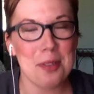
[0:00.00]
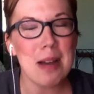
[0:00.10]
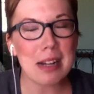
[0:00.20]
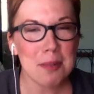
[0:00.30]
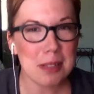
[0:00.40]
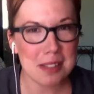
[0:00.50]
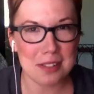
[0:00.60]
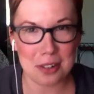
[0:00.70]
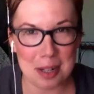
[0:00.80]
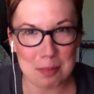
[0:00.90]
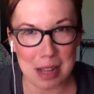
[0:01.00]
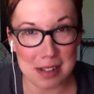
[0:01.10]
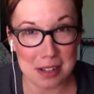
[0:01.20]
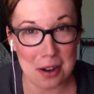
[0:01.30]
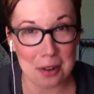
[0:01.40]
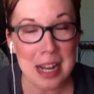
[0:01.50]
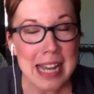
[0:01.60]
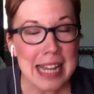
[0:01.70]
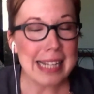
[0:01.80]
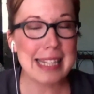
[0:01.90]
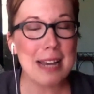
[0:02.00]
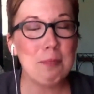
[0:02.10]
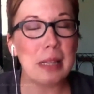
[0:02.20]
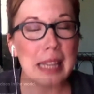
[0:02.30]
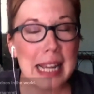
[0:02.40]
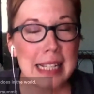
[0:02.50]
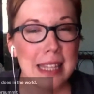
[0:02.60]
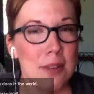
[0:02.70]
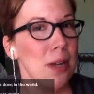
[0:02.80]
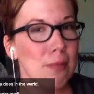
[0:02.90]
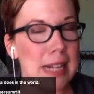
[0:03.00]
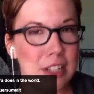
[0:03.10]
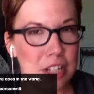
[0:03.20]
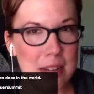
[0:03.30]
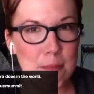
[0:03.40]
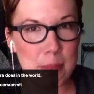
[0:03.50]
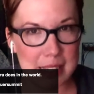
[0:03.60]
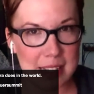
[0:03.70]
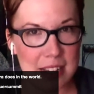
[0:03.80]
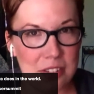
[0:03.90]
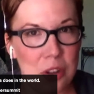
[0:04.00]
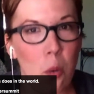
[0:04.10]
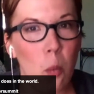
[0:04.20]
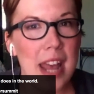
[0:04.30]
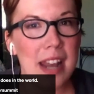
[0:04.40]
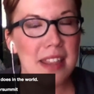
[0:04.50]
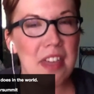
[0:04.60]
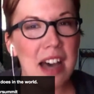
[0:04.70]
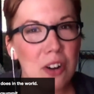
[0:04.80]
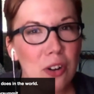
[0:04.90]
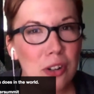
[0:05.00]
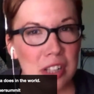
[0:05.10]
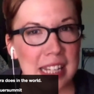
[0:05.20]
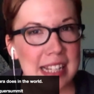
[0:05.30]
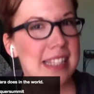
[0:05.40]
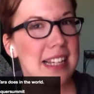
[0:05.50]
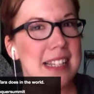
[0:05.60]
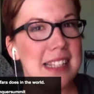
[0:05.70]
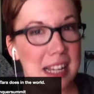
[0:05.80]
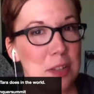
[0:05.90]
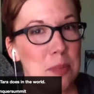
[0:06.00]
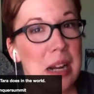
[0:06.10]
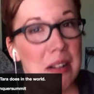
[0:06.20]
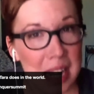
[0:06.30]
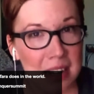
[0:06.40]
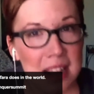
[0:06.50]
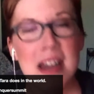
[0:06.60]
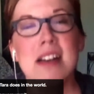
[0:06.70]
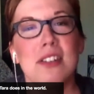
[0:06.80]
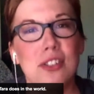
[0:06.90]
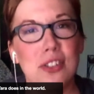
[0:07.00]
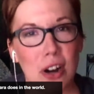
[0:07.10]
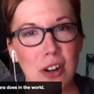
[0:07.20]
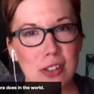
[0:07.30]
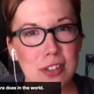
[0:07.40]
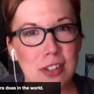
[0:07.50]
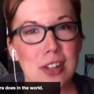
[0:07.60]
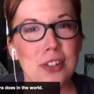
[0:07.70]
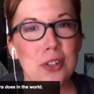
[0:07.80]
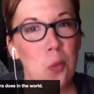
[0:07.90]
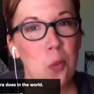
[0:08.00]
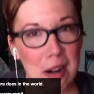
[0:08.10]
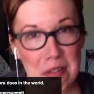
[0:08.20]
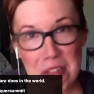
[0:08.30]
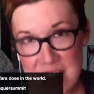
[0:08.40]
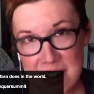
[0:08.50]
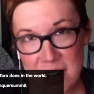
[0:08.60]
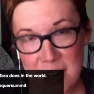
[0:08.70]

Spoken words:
micro business earning plateau is that place that we reach in business when that early success period starts to wear thin.